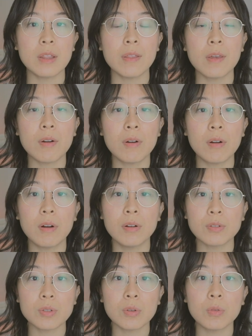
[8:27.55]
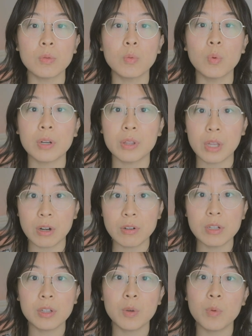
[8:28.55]
and their also what they're
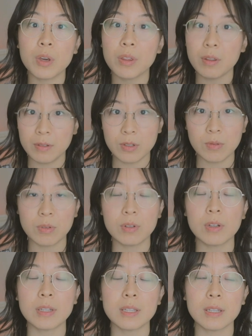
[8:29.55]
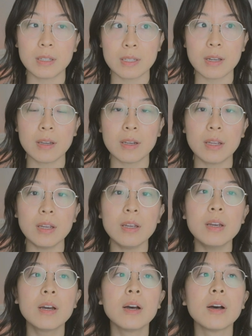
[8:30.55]
dealing with, so the
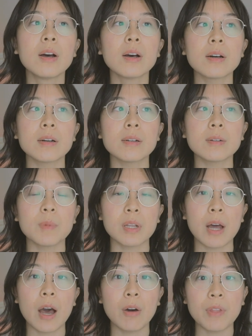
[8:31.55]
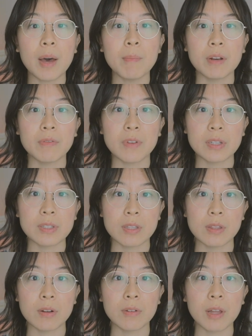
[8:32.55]
anxiety, um, and how that manifests in
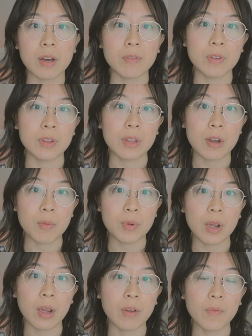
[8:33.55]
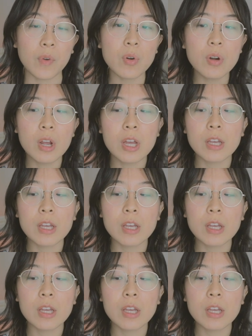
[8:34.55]
their life, in their behavior.